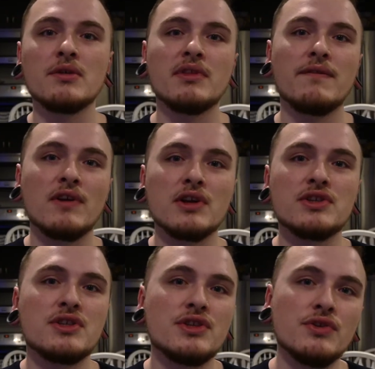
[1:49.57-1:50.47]
with the
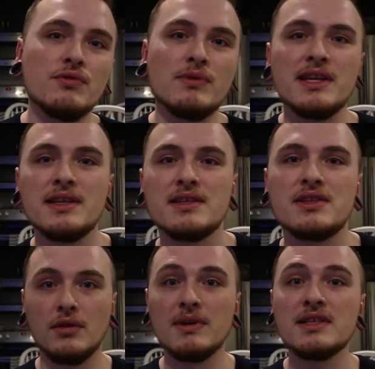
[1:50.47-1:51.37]
first 2 weeks,
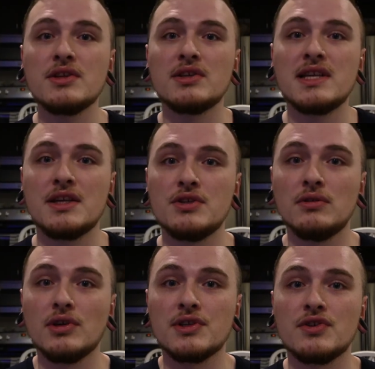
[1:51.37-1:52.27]
the reason your tattoo
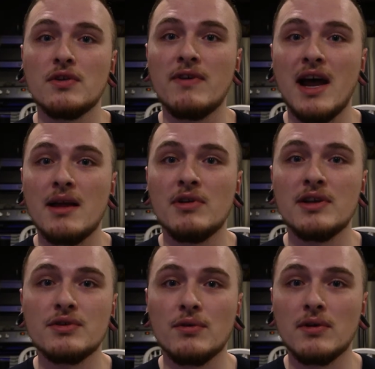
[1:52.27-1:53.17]
looks so
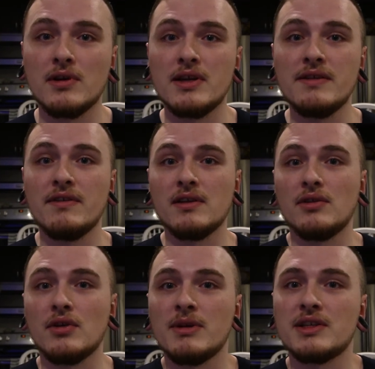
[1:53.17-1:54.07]
vibrant or even a
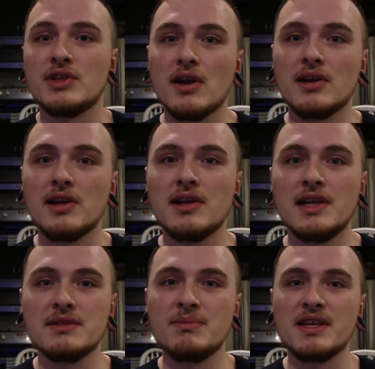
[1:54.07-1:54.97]
little bit darker
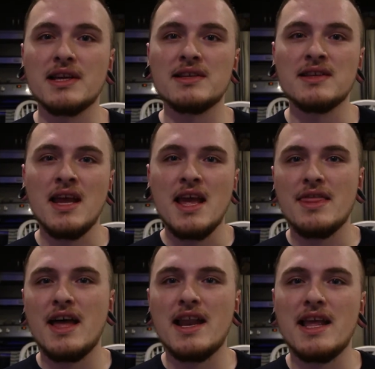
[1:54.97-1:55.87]
is because
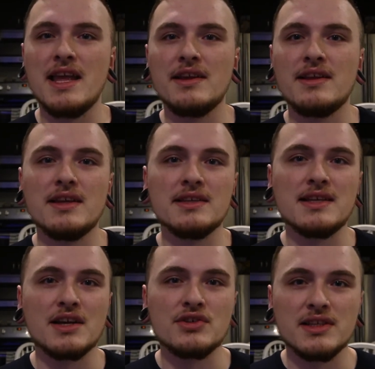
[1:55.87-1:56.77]
that ink is
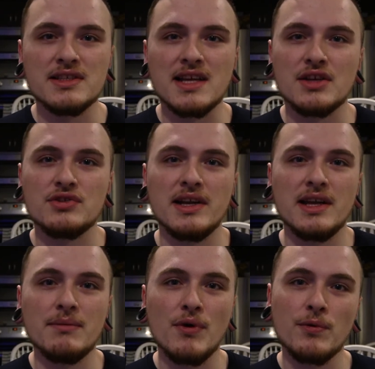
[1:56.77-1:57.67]
actually
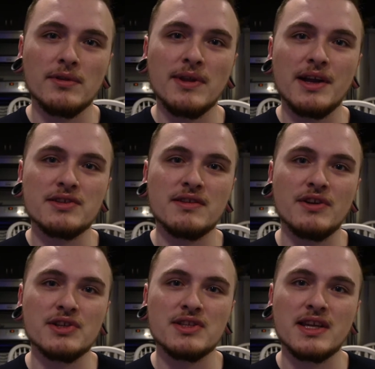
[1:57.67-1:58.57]
saturating both layers of
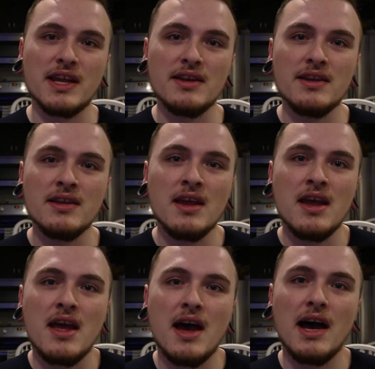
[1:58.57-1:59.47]
your skin,
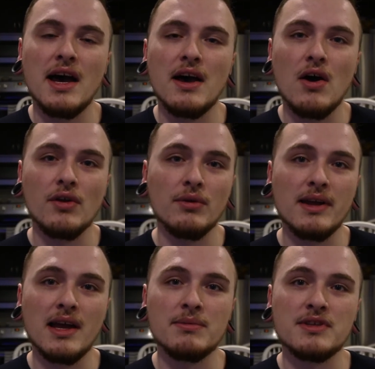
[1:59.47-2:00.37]
all the
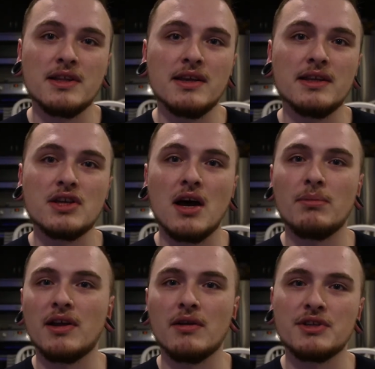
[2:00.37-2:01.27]
way up to the top
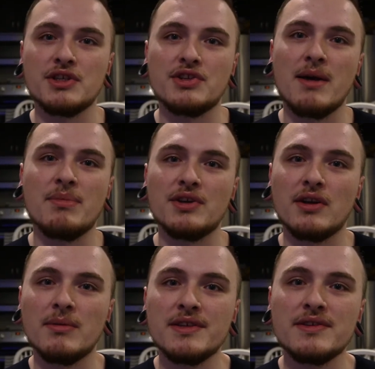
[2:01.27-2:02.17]
layer, which is your
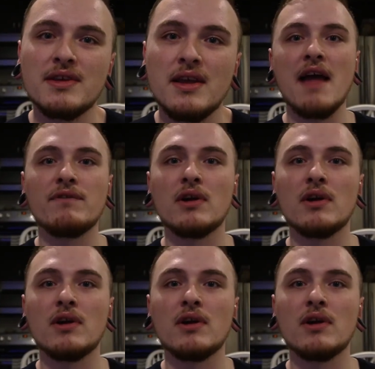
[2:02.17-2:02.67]
epidermis. And for